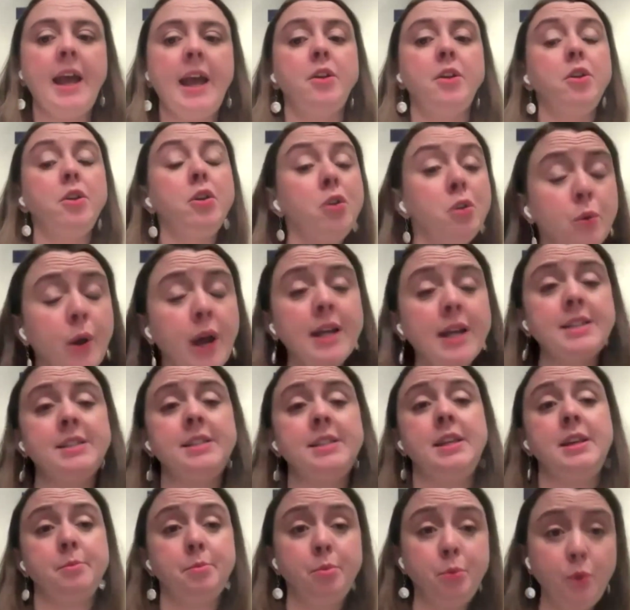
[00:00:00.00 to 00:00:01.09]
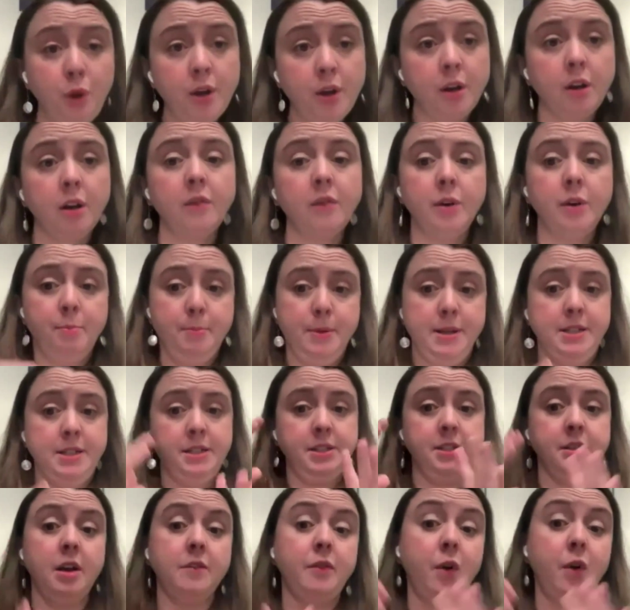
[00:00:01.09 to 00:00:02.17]
And you, as the employer for
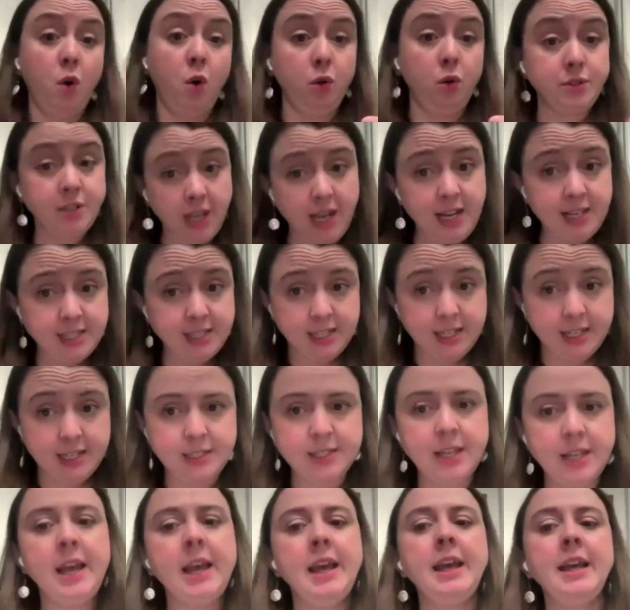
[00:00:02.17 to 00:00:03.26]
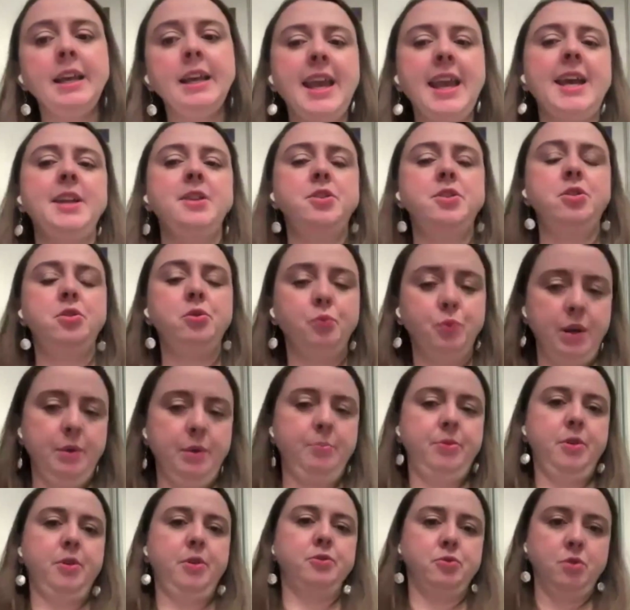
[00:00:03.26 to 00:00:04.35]
businesses of all sizes, get to
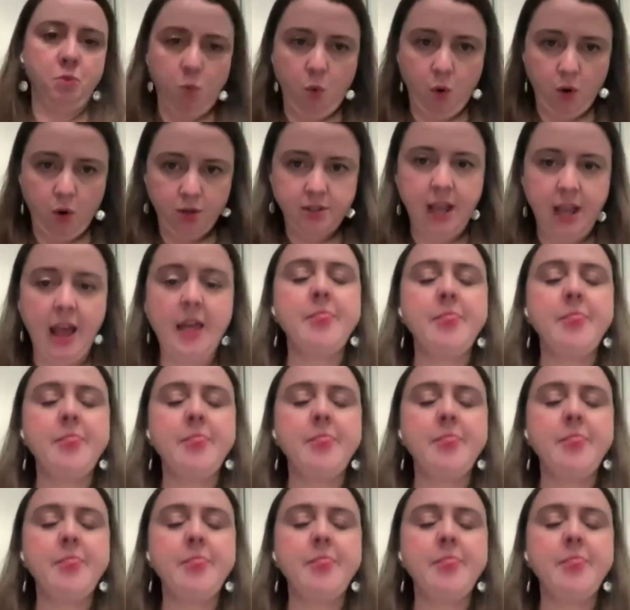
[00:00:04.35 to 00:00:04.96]
reap those rewards.